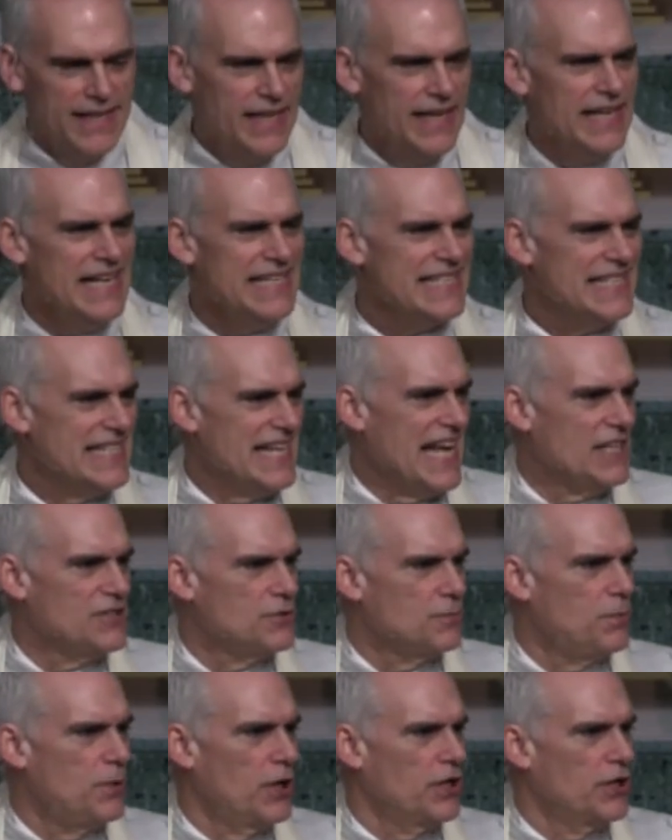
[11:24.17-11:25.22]
And that's a
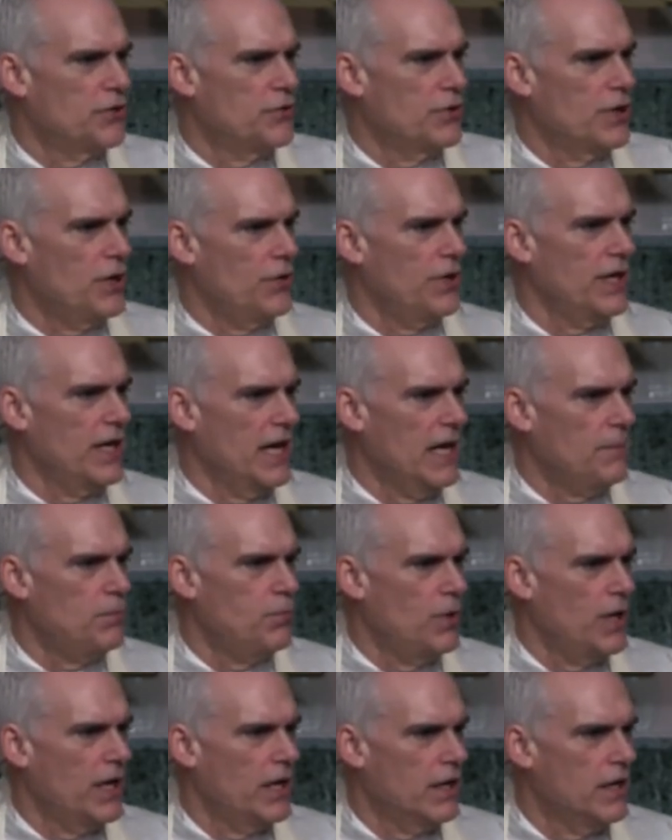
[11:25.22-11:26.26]
natural part of growing up
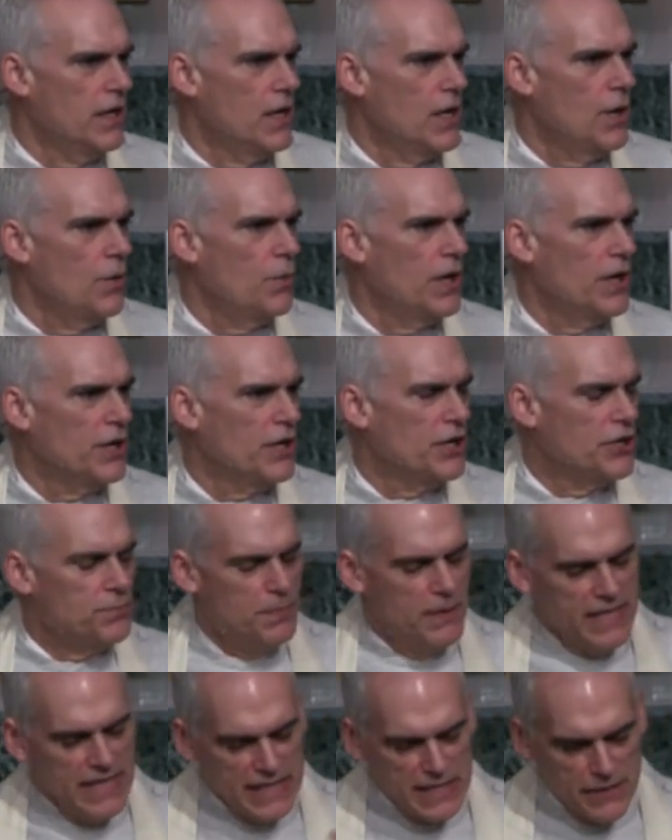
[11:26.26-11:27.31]
where, where you
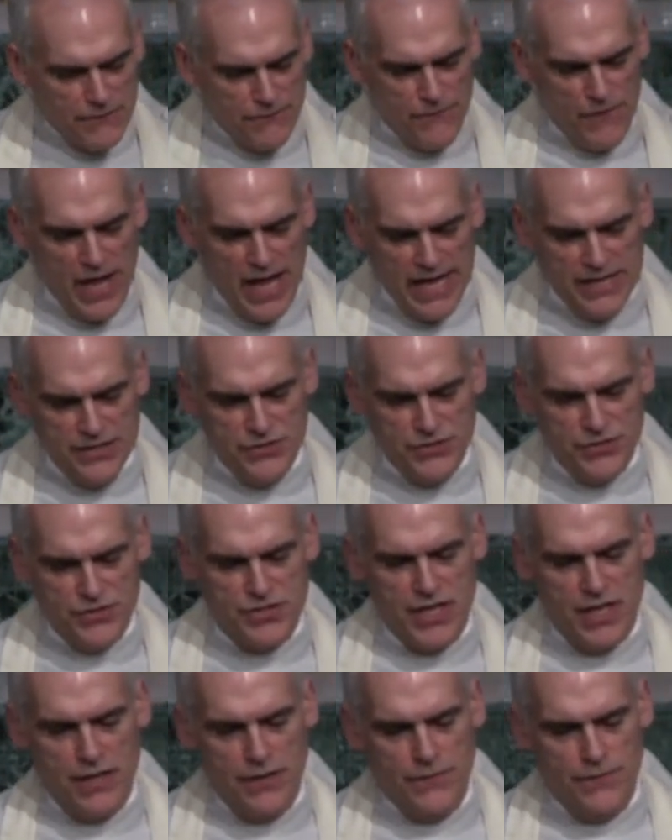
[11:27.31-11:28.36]
begin to find
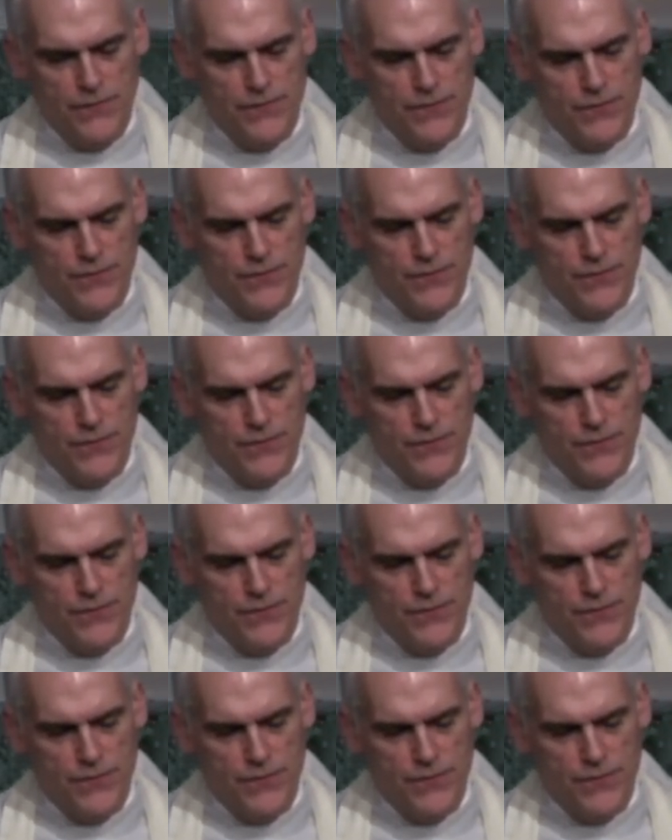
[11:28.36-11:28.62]
yourself.